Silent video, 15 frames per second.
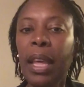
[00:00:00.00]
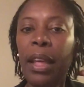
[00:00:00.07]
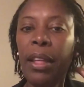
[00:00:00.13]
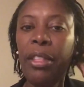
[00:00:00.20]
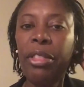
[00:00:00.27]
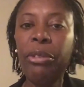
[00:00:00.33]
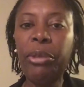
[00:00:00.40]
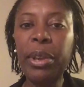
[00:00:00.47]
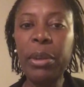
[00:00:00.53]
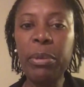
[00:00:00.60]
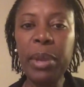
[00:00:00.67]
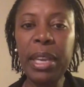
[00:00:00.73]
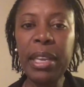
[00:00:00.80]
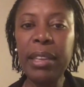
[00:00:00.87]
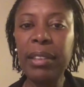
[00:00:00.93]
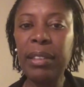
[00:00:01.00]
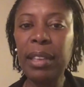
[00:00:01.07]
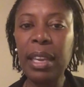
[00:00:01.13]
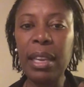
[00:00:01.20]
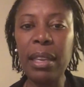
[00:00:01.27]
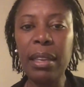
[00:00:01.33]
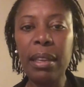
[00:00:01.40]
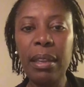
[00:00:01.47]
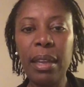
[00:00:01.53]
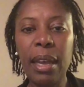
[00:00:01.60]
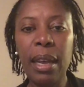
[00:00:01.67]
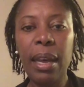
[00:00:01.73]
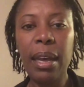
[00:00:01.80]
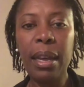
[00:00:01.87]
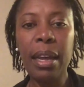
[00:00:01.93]
3 weeks in
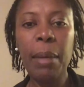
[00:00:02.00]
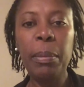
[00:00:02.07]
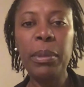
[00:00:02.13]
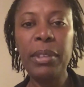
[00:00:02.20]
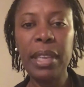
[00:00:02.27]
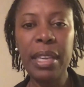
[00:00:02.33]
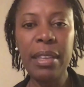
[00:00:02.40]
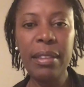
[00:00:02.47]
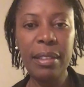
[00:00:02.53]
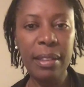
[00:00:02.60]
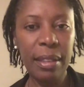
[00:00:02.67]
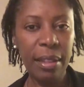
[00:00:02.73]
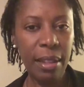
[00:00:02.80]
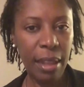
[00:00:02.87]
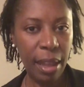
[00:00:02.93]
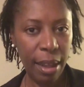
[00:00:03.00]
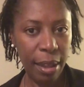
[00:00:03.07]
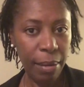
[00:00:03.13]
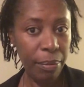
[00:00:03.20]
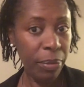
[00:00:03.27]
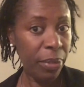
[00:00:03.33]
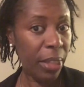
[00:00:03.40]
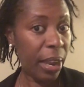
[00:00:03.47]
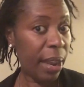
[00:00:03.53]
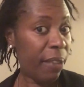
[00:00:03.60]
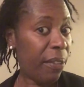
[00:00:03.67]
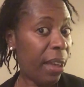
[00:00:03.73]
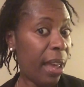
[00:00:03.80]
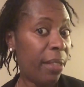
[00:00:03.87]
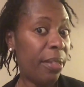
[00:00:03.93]
a couple days that
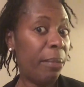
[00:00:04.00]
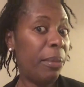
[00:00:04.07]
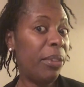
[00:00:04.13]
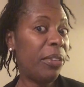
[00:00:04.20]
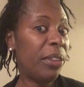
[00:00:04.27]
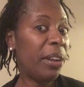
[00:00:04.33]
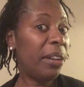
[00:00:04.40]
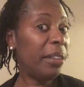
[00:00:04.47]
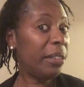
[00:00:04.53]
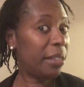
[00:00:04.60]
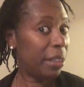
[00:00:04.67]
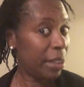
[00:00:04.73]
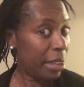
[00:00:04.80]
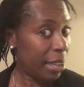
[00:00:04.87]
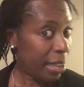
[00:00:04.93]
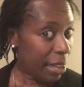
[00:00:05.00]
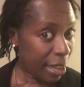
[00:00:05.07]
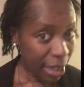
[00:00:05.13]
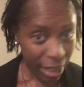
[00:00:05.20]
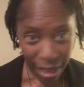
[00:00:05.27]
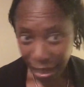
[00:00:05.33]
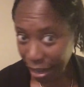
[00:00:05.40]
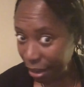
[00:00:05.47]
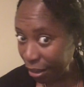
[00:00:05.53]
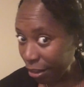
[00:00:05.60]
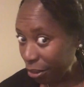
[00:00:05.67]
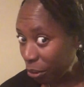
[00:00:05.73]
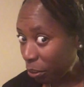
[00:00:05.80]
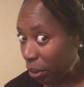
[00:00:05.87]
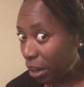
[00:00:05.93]
I've had them installed. And
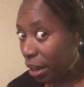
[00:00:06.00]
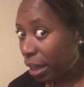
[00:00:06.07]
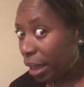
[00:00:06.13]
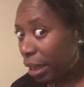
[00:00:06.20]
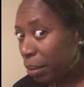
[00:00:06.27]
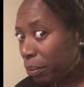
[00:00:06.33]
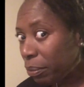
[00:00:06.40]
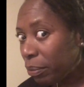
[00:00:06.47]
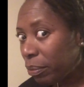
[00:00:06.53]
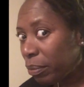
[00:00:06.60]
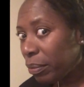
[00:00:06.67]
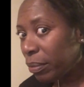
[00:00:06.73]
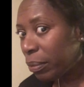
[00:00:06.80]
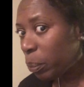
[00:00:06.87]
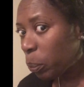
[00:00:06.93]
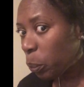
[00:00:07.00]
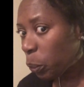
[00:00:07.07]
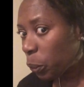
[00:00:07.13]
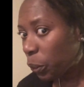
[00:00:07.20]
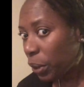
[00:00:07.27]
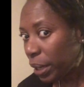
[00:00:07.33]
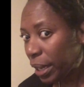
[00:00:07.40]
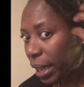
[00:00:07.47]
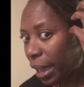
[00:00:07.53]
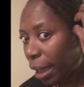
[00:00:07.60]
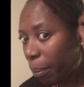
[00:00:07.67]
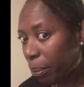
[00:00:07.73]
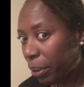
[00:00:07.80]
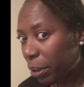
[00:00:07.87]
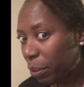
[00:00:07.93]
you know what? I'm pretty
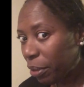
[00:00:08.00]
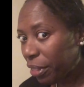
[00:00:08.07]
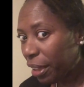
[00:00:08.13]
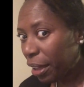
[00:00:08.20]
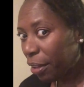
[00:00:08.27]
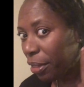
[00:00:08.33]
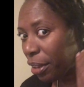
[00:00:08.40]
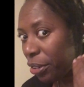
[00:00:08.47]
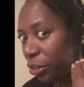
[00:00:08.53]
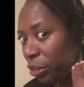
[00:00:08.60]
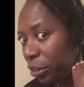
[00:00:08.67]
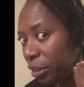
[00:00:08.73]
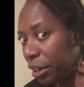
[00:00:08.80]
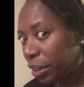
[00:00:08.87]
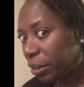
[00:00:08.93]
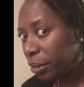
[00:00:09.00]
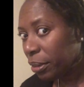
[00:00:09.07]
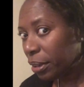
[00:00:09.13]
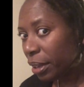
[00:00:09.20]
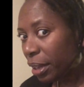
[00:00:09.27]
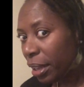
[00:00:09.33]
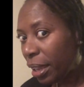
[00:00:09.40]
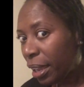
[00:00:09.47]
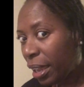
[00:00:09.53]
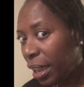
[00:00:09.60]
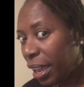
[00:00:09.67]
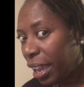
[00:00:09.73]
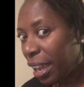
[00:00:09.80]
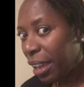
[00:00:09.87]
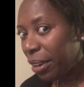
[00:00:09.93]
happy with how they turned out,
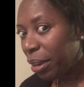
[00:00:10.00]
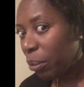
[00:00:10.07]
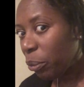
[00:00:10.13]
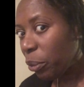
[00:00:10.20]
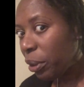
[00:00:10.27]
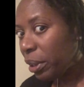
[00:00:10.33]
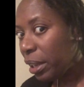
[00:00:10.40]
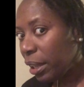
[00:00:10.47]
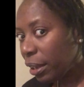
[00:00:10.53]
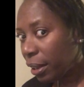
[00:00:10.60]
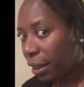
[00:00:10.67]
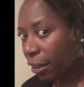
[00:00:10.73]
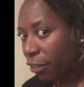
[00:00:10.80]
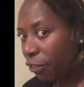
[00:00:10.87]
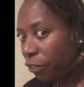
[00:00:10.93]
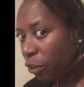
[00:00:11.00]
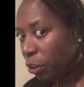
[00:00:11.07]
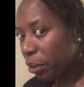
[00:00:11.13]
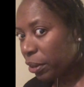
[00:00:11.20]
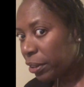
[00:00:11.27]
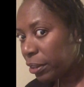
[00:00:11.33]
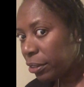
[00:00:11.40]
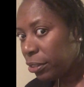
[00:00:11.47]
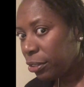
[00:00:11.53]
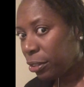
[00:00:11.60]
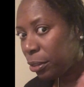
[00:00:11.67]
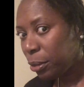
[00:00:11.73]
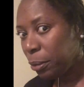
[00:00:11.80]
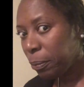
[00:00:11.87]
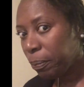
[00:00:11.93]
and I'm really looking forward
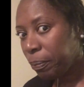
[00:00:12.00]
to